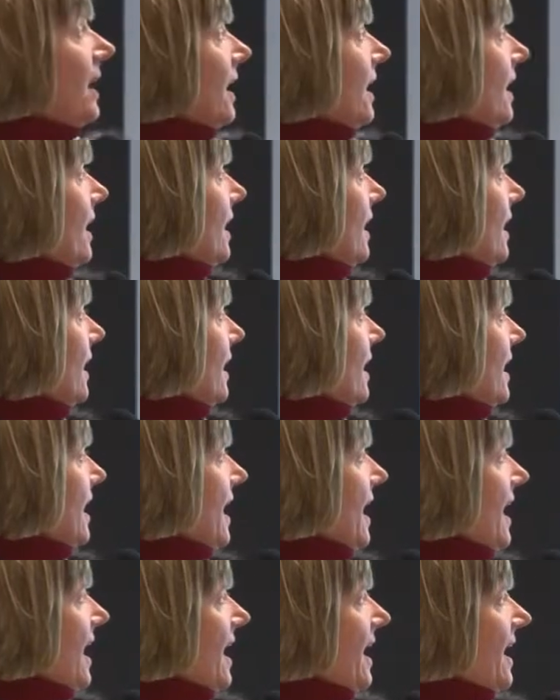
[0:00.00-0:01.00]

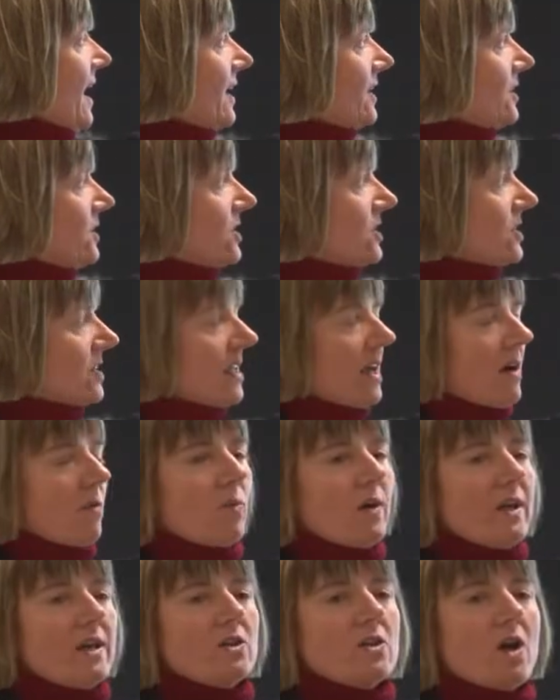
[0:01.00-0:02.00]
and
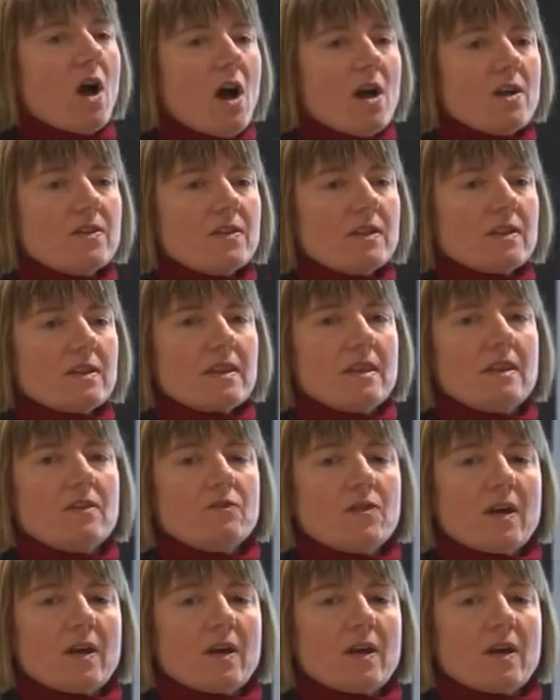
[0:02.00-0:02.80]
we know that the